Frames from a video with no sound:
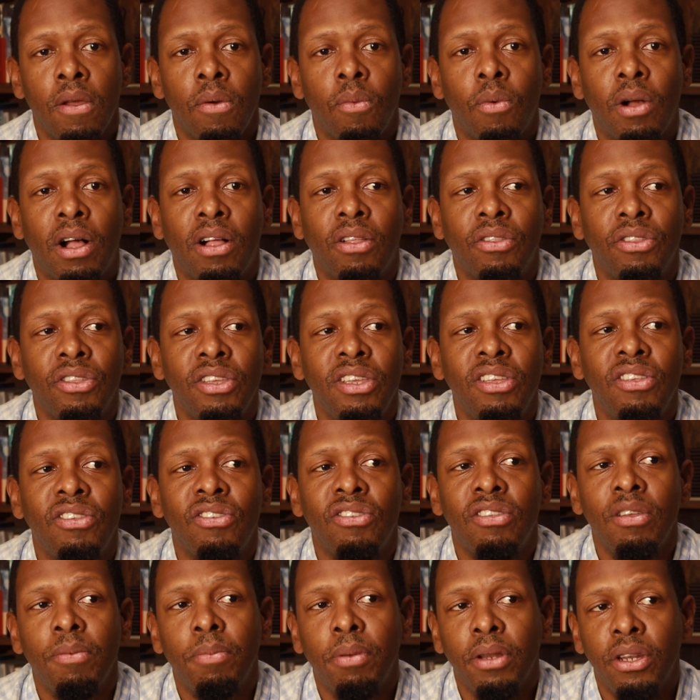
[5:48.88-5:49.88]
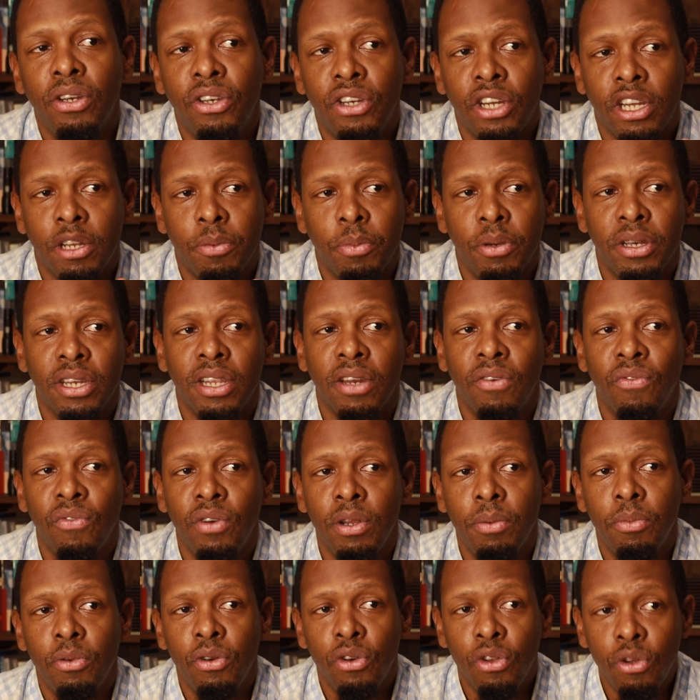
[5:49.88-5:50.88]
While these simple adjustments can
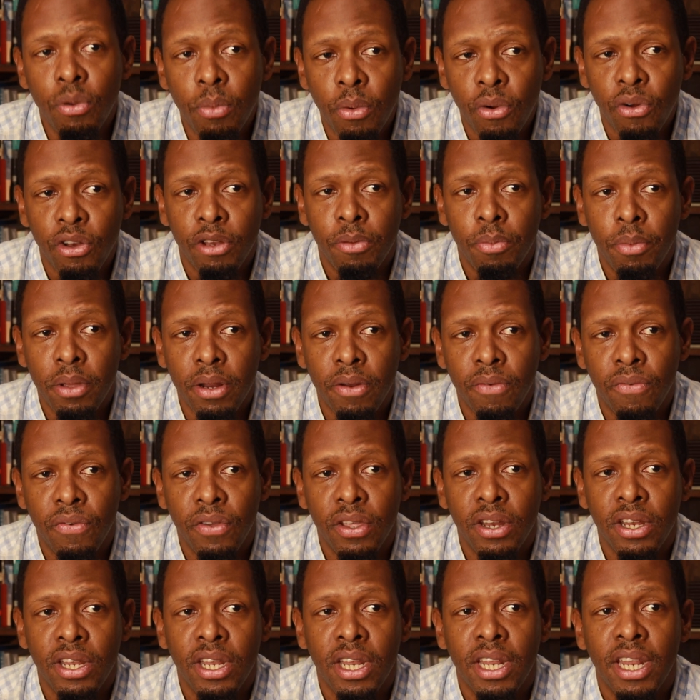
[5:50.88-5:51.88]
reap numerous benefits,